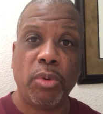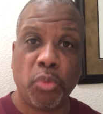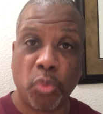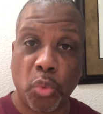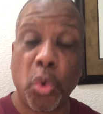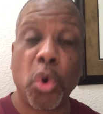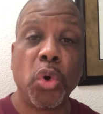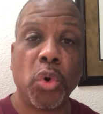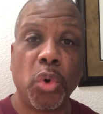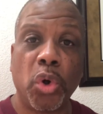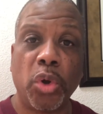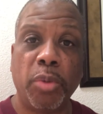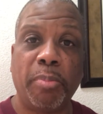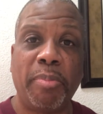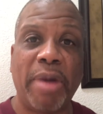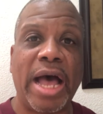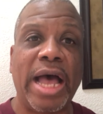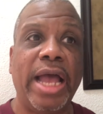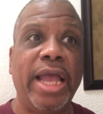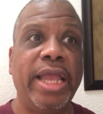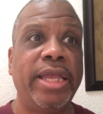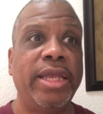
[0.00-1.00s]
world
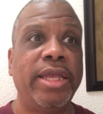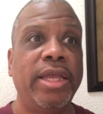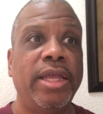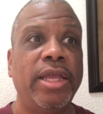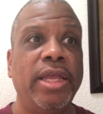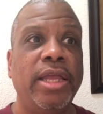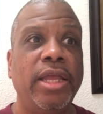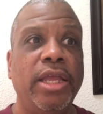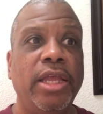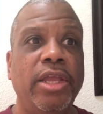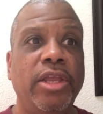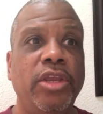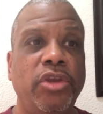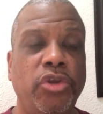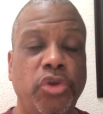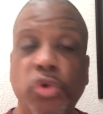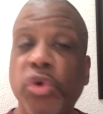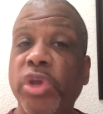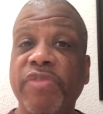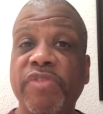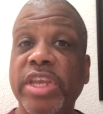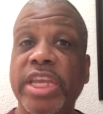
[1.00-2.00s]
by
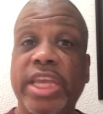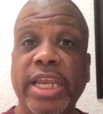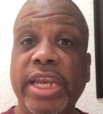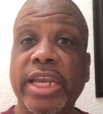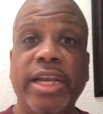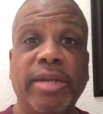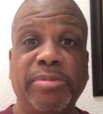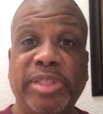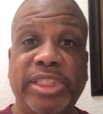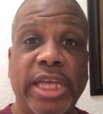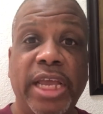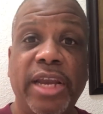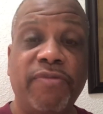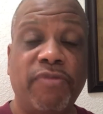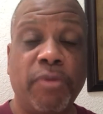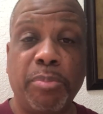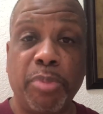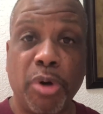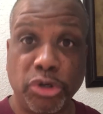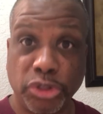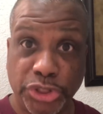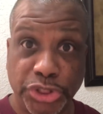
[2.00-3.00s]
you even getting upset if a
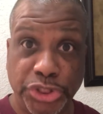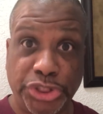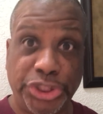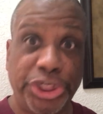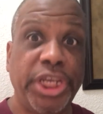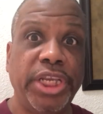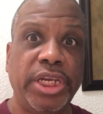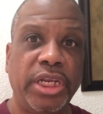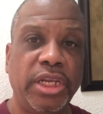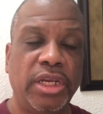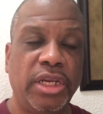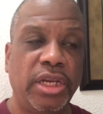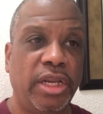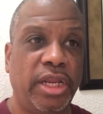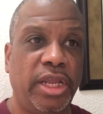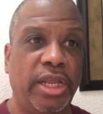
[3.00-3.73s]
person cheated.